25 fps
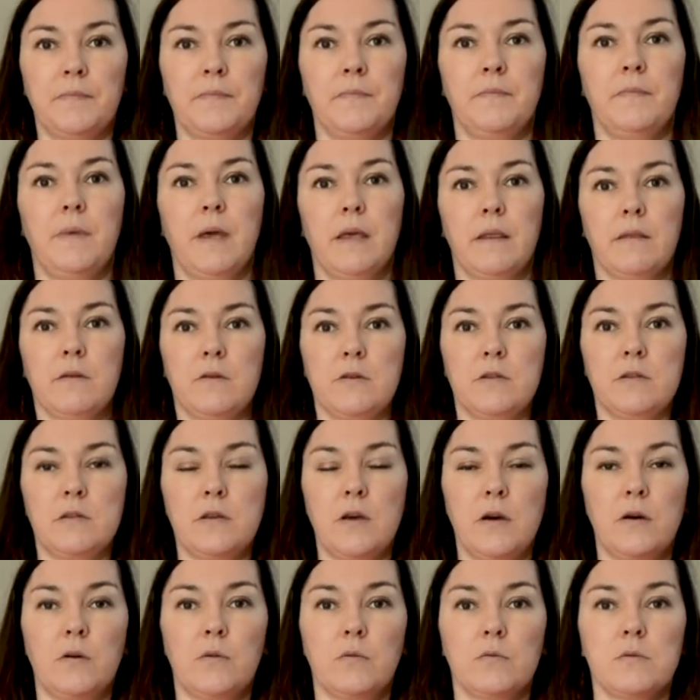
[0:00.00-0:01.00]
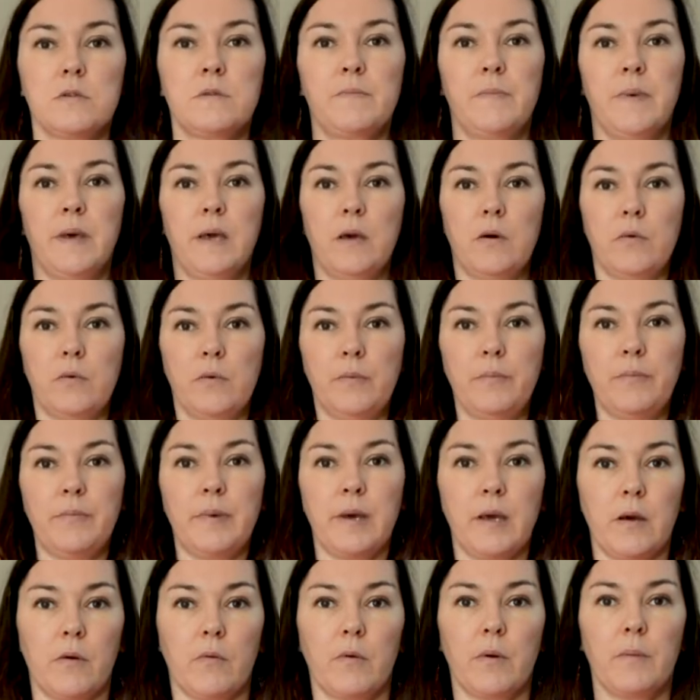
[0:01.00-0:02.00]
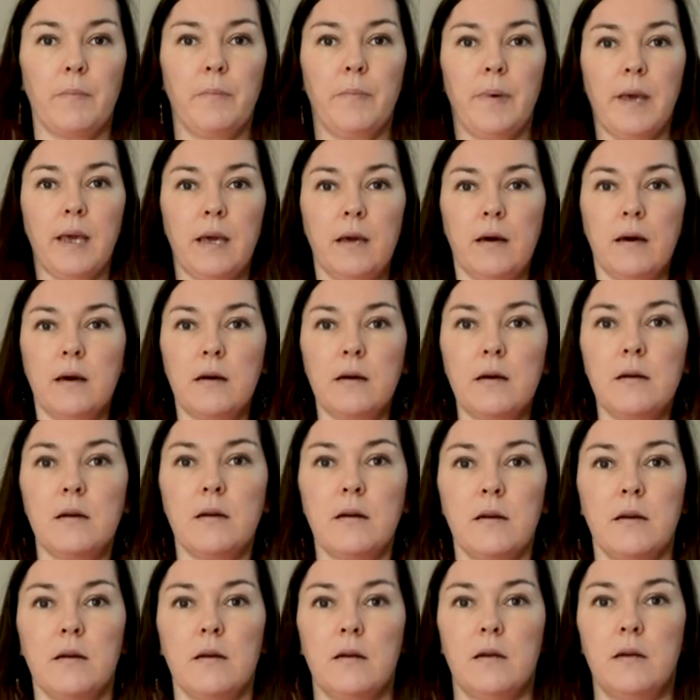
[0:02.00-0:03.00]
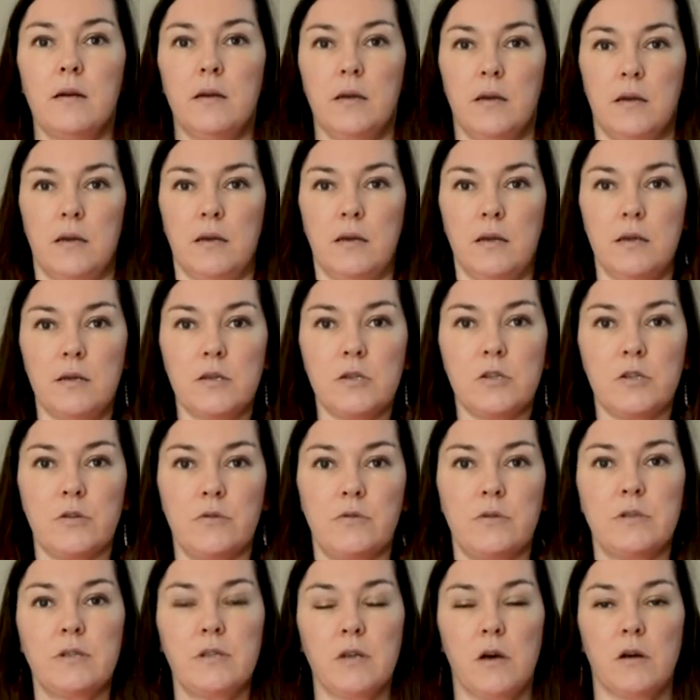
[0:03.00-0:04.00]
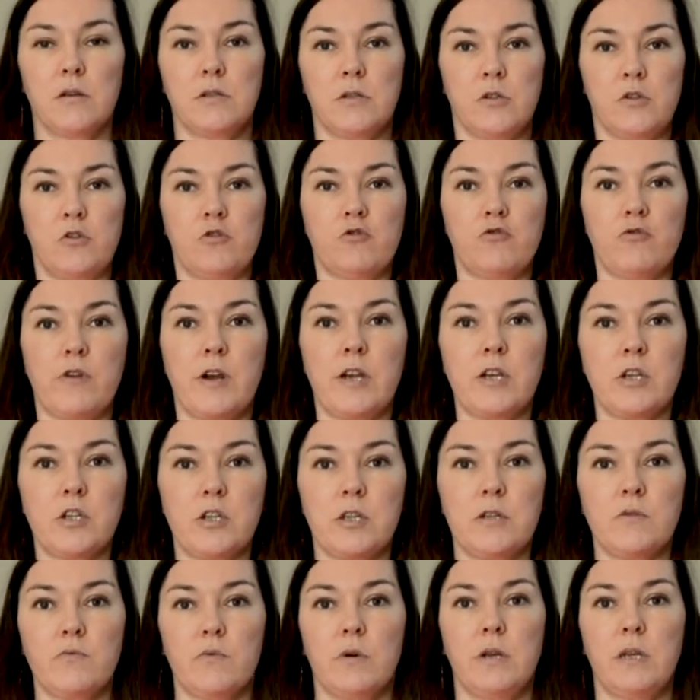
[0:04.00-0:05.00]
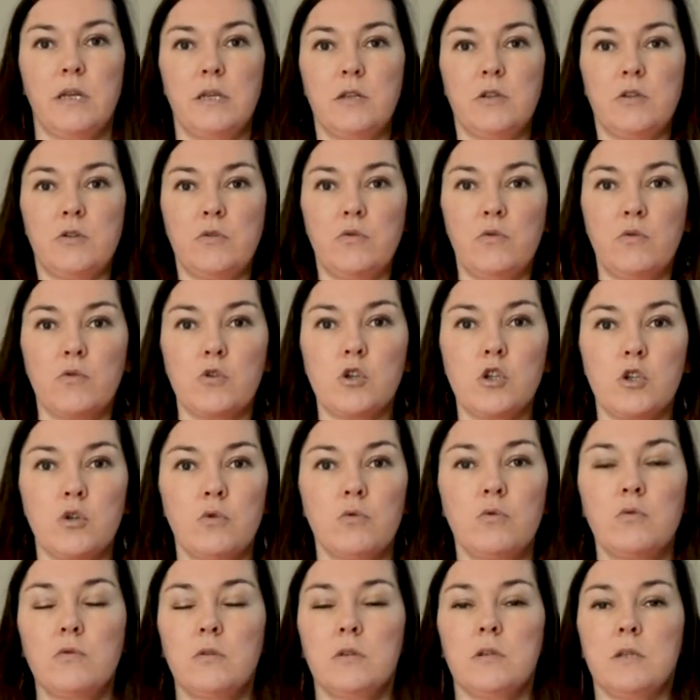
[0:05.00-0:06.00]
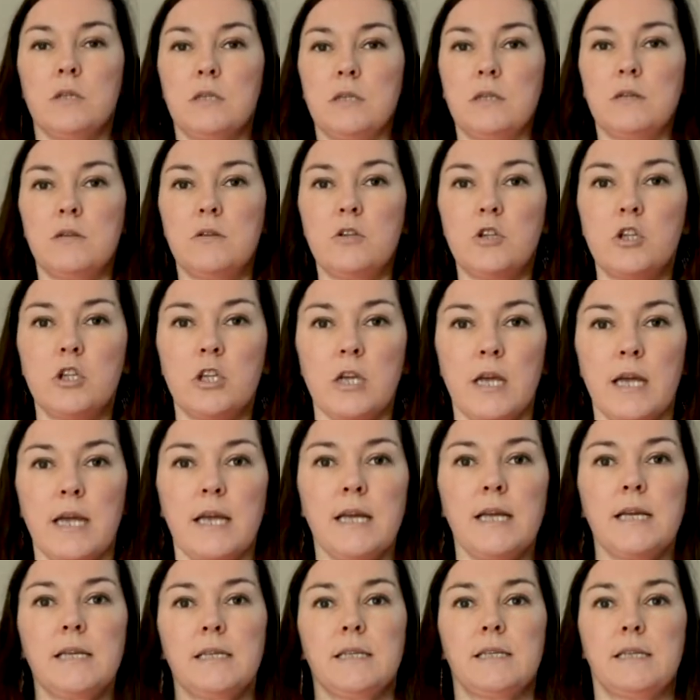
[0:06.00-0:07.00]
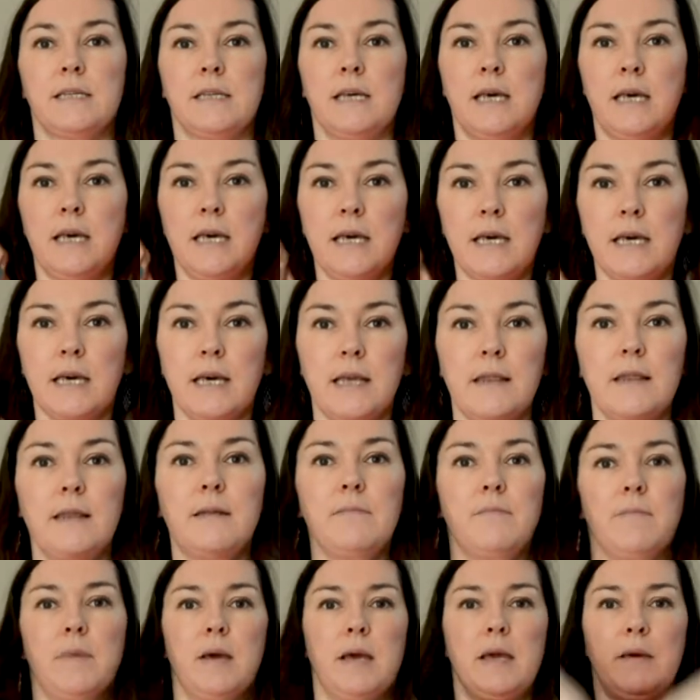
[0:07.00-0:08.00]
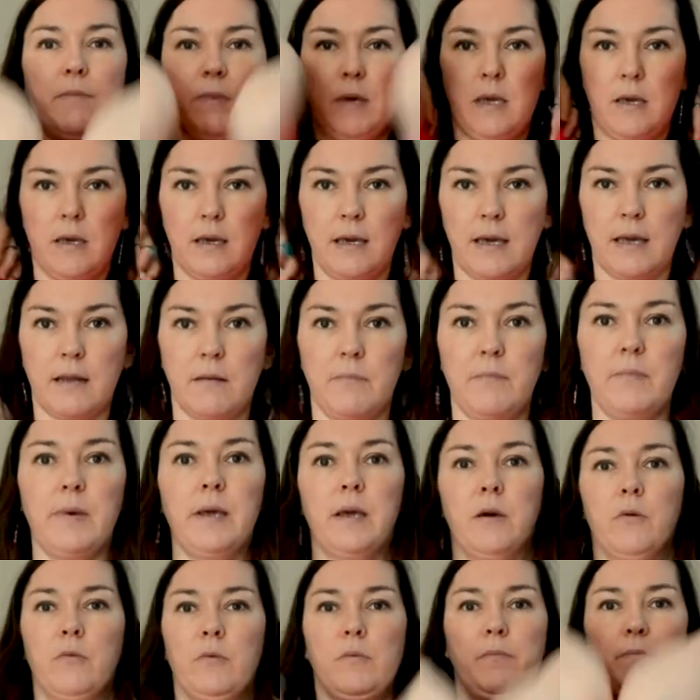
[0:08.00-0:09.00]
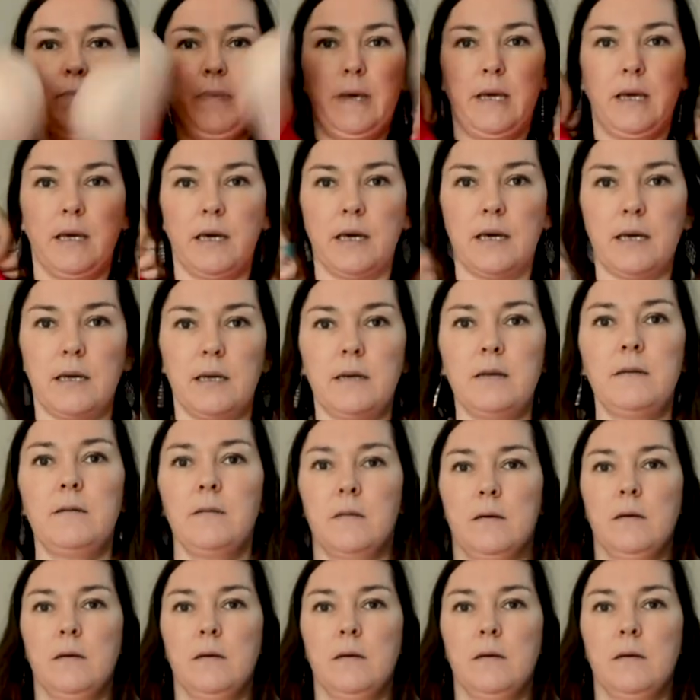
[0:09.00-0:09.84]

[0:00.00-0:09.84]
make those circles bigger and bigger and bigger. So you start to stretch as well into your shoulders and the chest, and then maybe again bigger and bigger.